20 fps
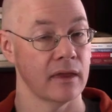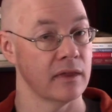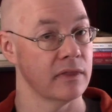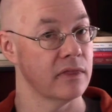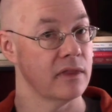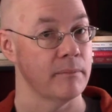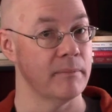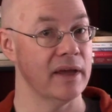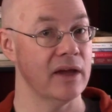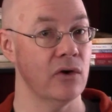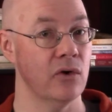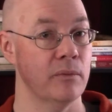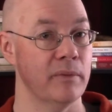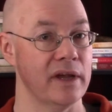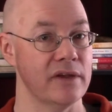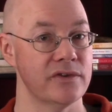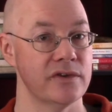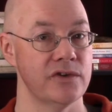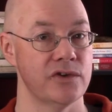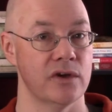the male
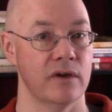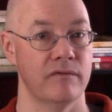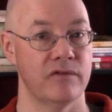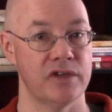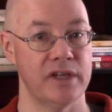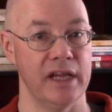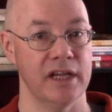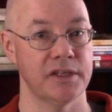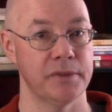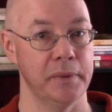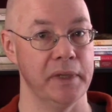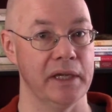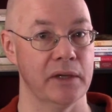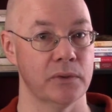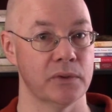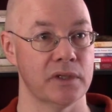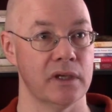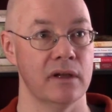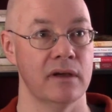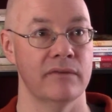message of sex
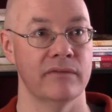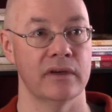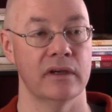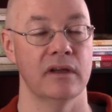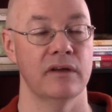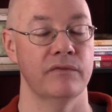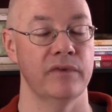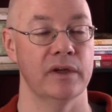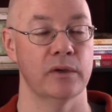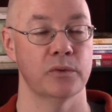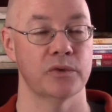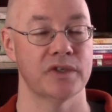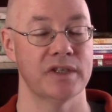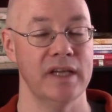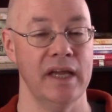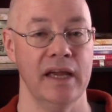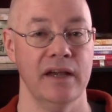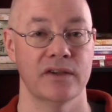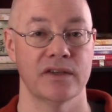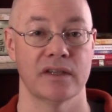equals love and love equals
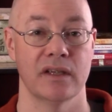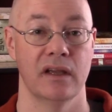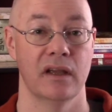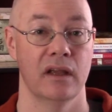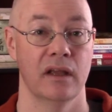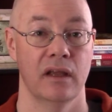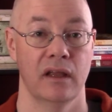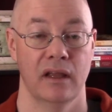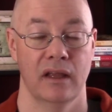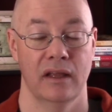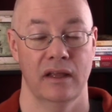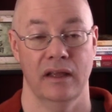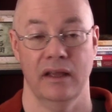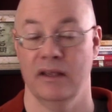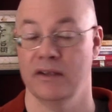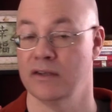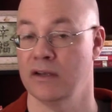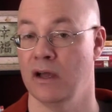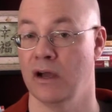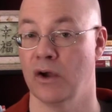sex
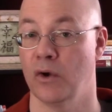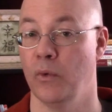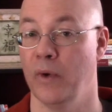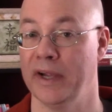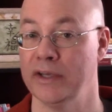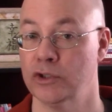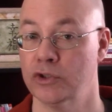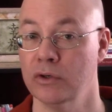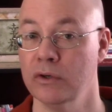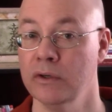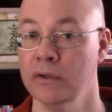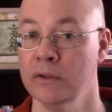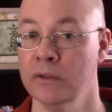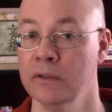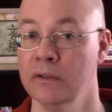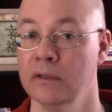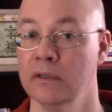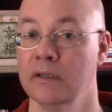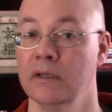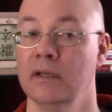is not quite
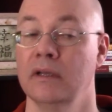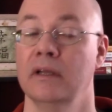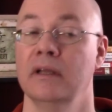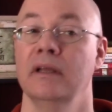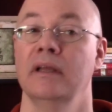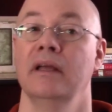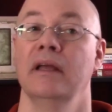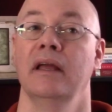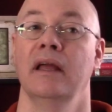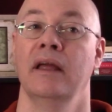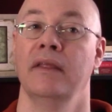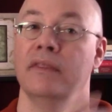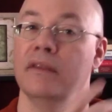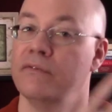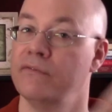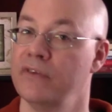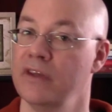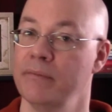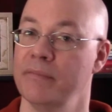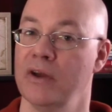true. And the
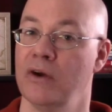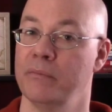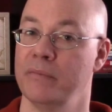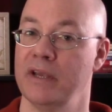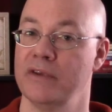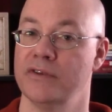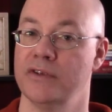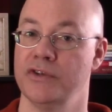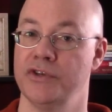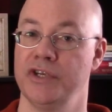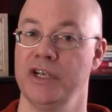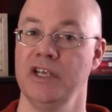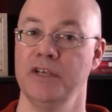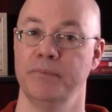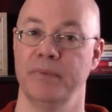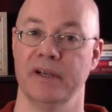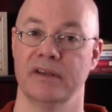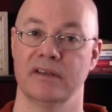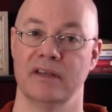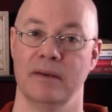female message she's
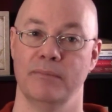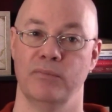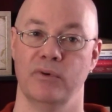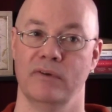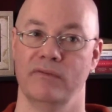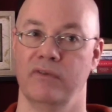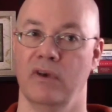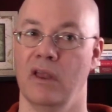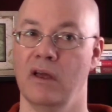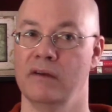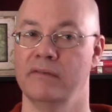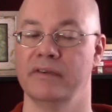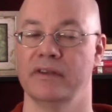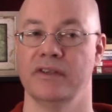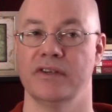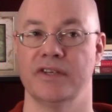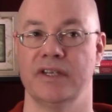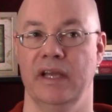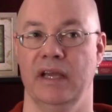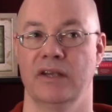picked up of love and
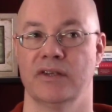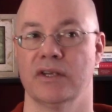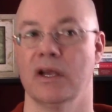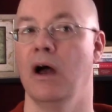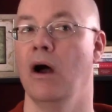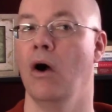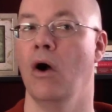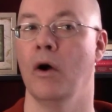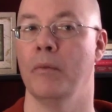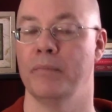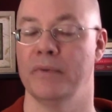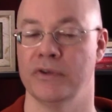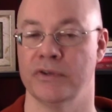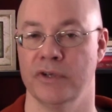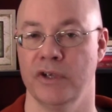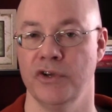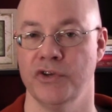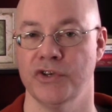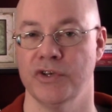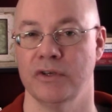sex are
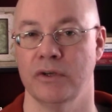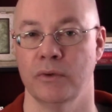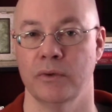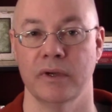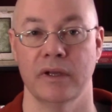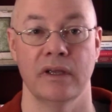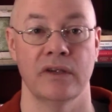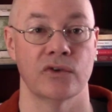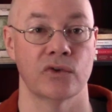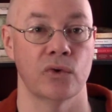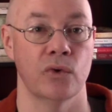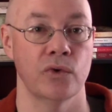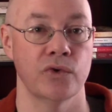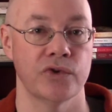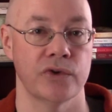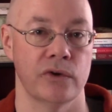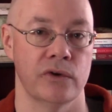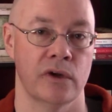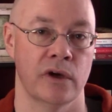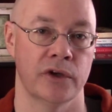oppositional is
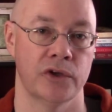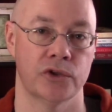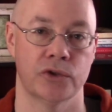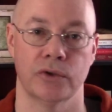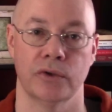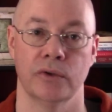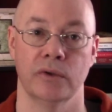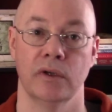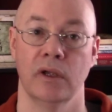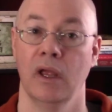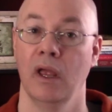also not true.